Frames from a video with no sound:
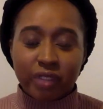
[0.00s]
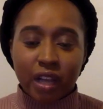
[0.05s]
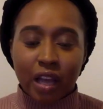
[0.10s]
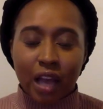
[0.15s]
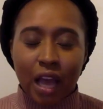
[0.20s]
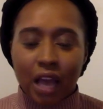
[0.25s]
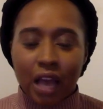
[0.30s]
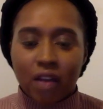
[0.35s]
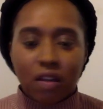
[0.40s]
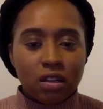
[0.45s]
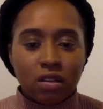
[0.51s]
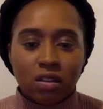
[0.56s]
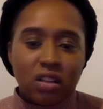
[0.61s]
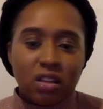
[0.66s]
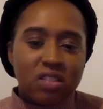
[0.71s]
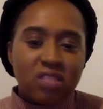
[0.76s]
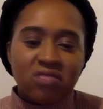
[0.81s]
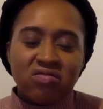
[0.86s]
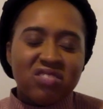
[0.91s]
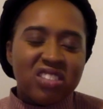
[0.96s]
And
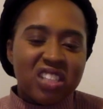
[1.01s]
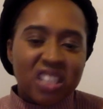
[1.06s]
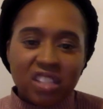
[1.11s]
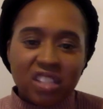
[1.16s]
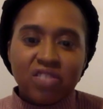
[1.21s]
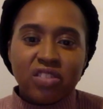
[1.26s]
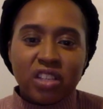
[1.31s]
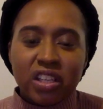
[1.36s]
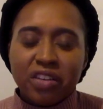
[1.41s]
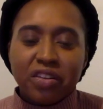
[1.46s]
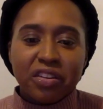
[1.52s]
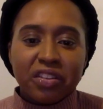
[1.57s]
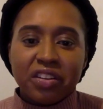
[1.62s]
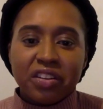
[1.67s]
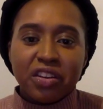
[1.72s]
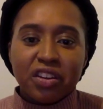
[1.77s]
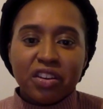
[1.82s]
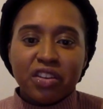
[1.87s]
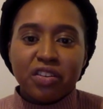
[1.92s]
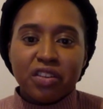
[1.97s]
there's literally nothing
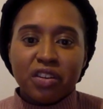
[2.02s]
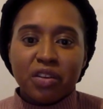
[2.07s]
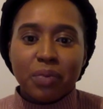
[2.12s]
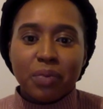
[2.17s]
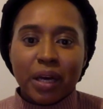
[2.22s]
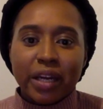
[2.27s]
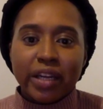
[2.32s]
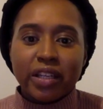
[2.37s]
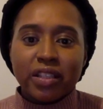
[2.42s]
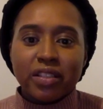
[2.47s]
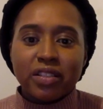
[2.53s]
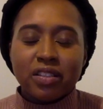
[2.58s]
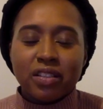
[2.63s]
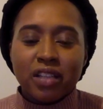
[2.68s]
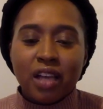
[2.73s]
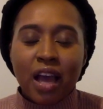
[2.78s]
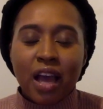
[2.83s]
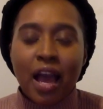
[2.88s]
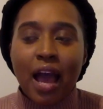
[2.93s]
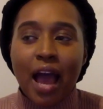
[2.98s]
you can do about it.
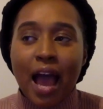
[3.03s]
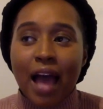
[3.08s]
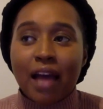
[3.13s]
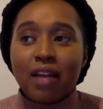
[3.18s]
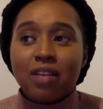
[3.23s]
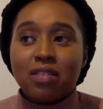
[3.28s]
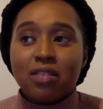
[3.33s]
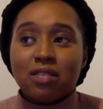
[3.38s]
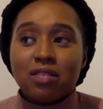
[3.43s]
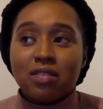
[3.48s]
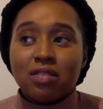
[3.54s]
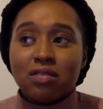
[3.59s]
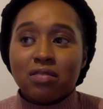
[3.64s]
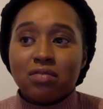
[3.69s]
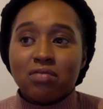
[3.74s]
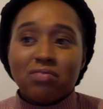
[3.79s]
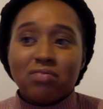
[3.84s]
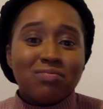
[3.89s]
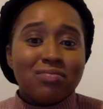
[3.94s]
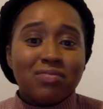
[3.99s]
And
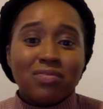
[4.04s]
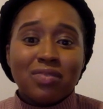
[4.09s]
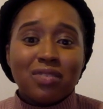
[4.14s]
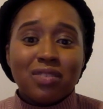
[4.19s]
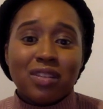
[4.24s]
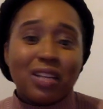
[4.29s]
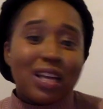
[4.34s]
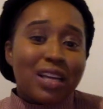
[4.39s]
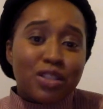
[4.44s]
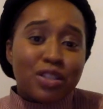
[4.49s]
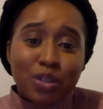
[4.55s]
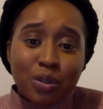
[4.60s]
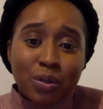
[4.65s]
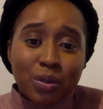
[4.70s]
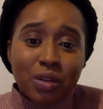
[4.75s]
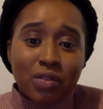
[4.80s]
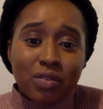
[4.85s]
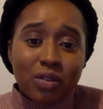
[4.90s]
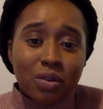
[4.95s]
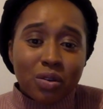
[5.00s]
they're
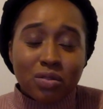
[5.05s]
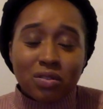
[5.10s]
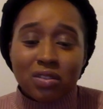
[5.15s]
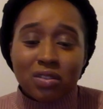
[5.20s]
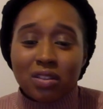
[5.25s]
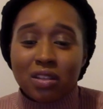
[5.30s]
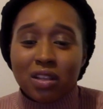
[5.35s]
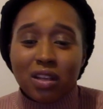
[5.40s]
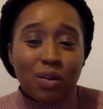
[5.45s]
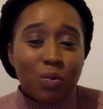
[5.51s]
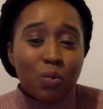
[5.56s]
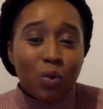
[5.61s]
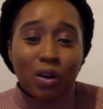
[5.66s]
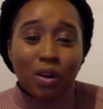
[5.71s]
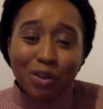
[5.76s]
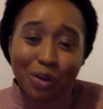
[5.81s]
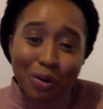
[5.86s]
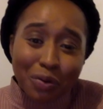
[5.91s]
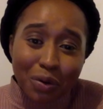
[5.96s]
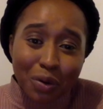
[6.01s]
2-year-olds, they're
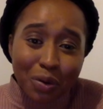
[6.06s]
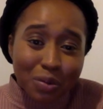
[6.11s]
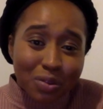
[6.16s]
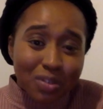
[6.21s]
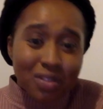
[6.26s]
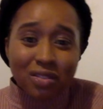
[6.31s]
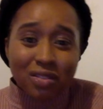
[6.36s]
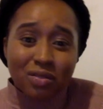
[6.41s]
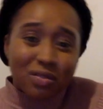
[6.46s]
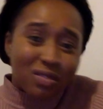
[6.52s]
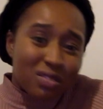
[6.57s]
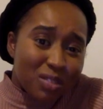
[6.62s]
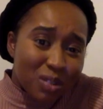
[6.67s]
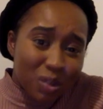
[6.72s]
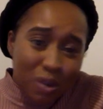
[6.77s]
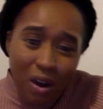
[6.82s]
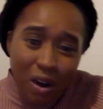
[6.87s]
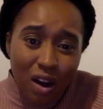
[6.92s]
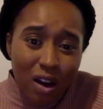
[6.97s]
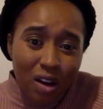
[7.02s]
1-year-olds. You
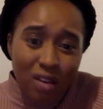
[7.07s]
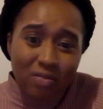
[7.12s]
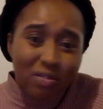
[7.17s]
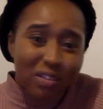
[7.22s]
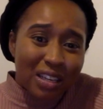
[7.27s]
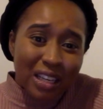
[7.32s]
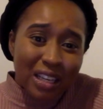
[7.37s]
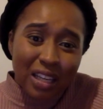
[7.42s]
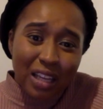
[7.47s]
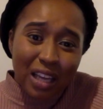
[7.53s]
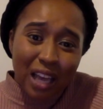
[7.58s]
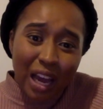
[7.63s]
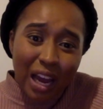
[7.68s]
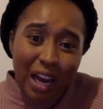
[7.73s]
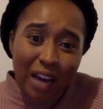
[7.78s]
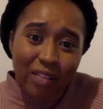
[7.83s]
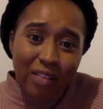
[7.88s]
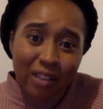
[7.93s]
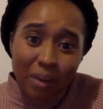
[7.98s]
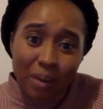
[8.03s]
can't really get
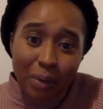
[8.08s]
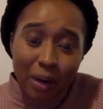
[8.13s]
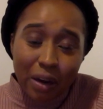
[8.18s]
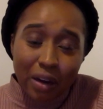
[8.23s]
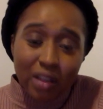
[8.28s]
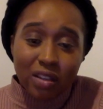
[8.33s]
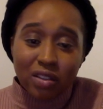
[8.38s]
angry about it.